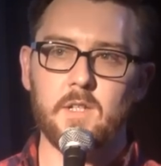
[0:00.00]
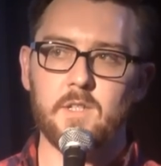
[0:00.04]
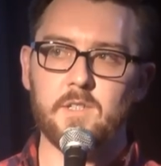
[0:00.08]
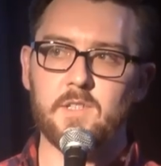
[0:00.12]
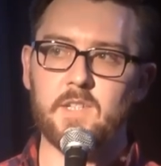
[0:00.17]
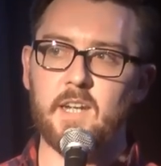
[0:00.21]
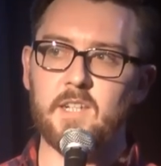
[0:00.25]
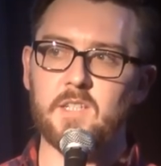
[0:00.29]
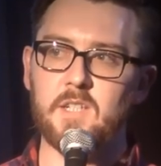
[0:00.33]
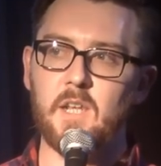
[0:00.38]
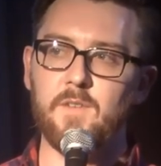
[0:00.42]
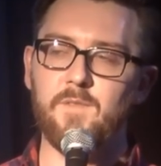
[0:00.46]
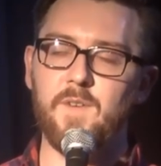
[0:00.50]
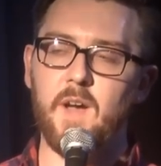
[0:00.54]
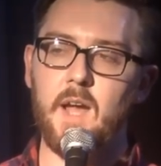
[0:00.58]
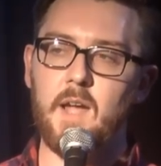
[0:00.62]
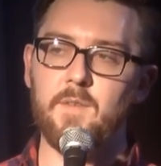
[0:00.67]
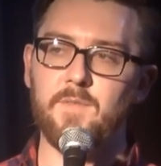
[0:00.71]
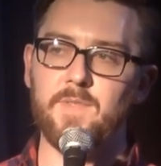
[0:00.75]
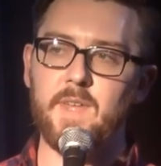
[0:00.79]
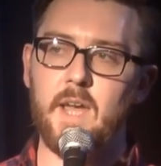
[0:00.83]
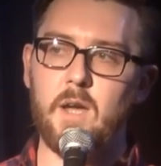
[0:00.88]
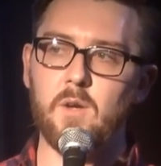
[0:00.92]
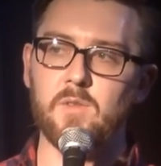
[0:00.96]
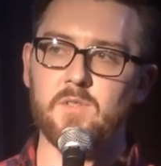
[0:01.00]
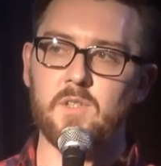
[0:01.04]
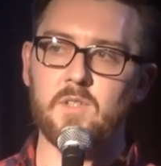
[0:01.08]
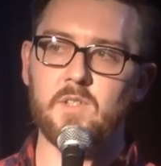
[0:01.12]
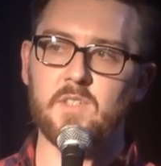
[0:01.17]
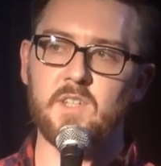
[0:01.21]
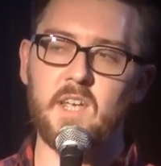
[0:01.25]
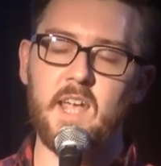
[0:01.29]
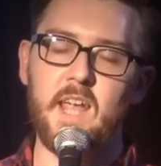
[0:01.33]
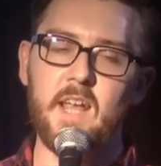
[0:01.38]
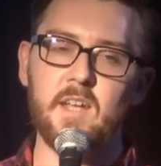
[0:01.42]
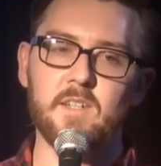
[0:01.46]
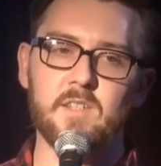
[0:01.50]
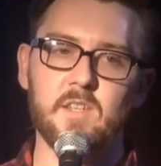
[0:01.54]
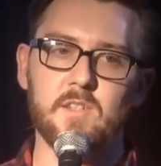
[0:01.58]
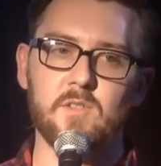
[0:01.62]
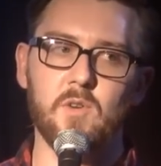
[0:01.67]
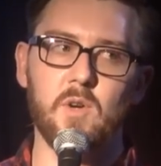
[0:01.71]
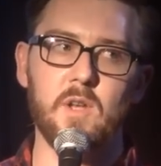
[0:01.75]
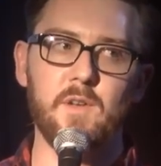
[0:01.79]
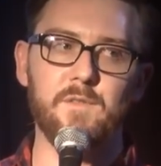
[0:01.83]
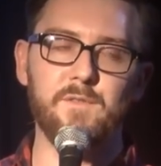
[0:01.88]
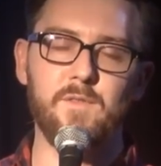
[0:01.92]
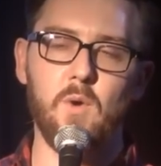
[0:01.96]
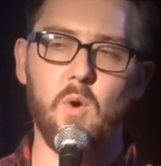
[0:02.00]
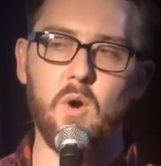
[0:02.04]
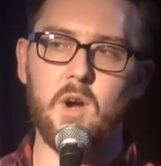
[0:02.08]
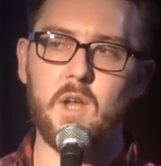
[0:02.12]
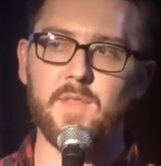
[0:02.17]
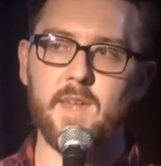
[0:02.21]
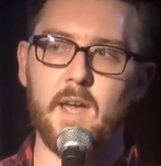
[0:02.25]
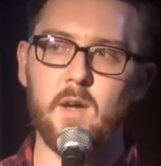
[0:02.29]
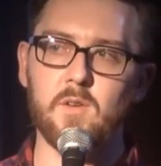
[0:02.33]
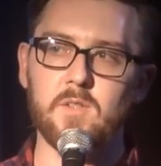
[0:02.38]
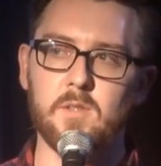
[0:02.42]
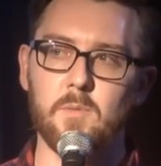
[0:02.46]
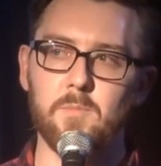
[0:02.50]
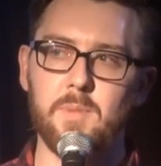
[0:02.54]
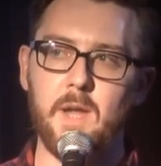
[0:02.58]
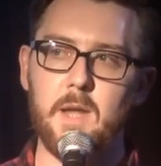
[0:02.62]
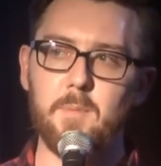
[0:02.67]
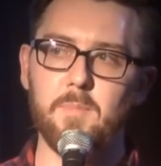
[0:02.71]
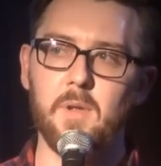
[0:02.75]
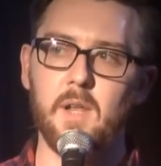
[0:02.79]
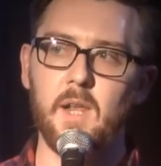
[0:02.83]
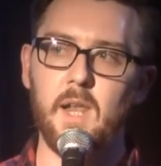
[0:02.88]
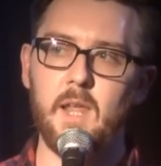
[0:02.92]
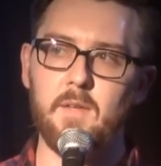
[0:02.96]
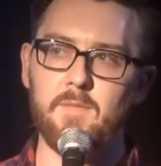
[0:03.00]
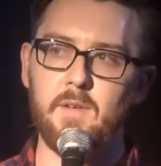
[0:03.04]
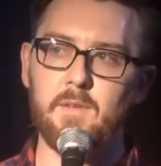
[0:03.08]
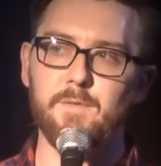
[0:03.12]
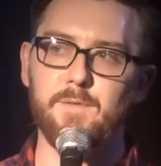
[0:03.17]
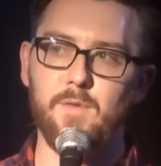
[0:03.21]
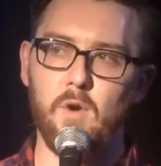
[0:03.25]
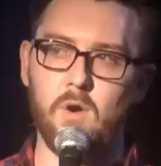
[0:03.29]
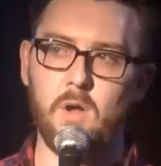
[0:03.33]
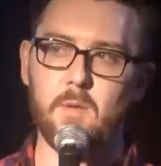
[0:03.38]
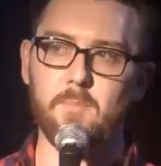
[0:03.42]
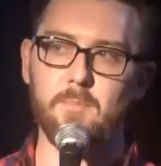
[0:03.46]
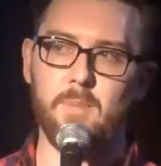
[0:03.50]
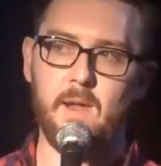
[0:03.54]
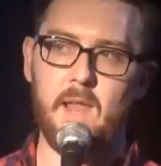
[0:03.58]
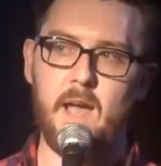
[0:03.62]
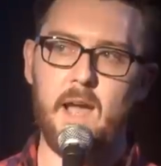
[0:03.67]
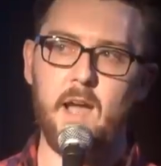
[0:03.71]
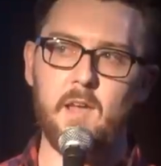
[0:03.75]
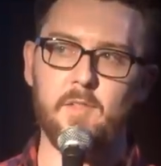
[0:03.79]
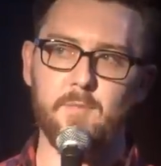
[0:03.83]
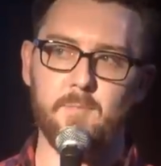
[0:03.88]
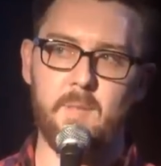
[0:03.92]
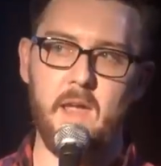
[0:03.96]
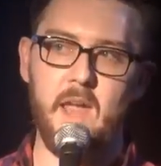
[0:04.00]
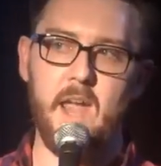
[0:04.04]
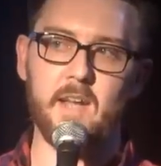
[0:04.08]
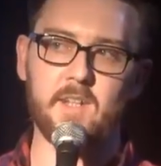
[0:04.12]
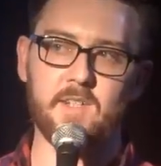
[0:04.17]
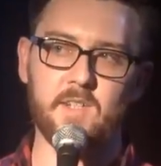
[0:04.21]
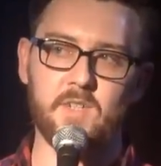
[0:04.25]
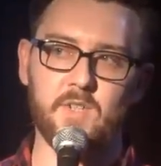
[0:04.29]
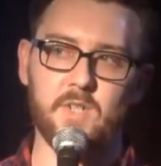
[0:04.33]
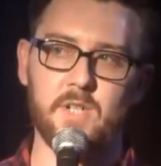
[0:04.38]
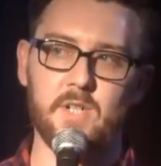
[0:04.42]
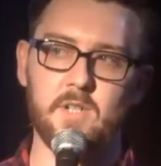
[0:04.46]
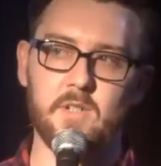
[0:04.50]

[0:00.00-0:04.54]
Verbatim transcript: 65,000 seats, there's only 40,000 people living fucking blind, bitch.